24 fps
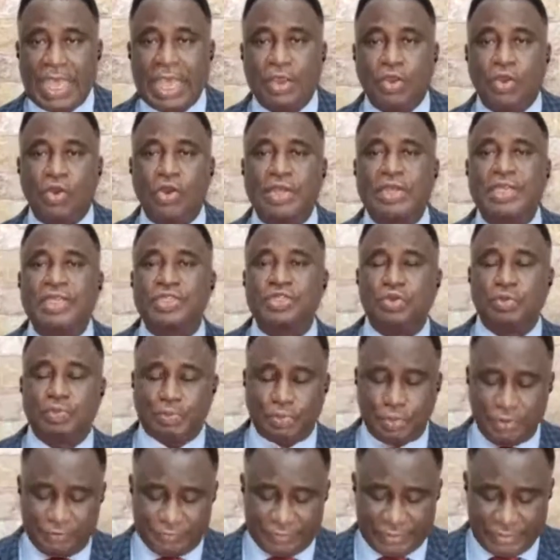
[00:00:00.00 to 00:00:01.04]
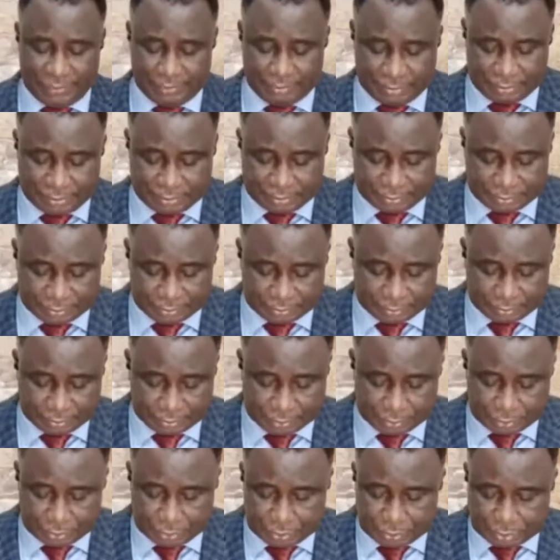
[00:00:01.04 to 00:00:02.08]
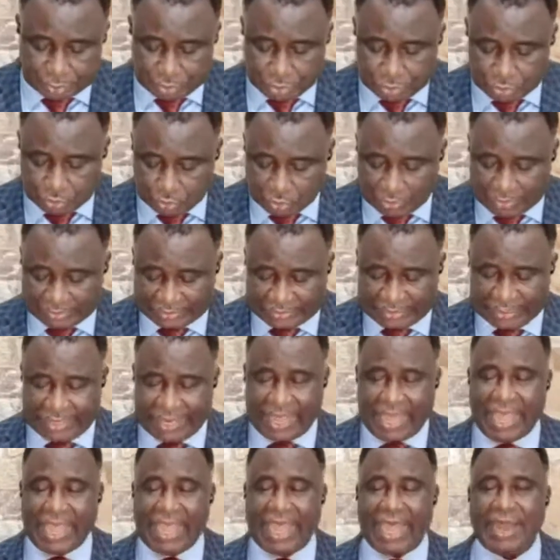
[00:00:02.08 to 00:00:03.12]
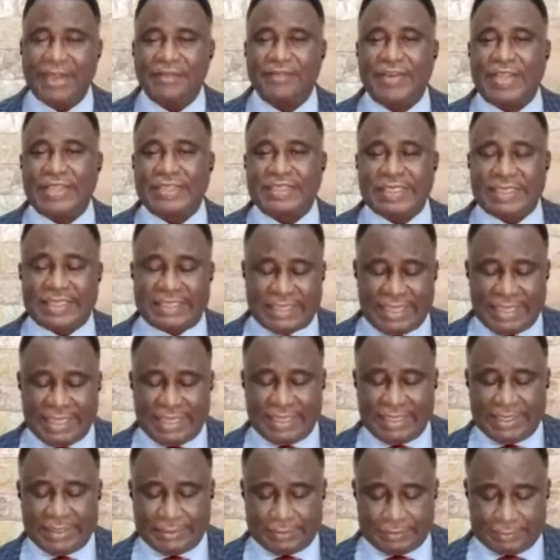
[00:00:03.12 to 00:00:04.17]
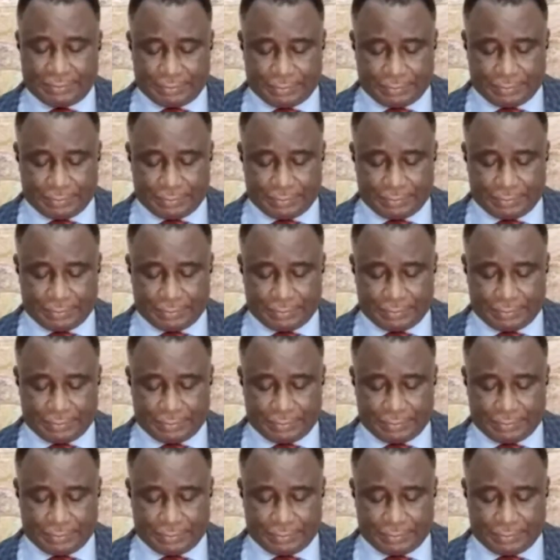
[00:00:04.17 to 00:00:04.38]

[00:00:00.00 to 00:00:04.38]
according to Proverbs 29 and verse 18,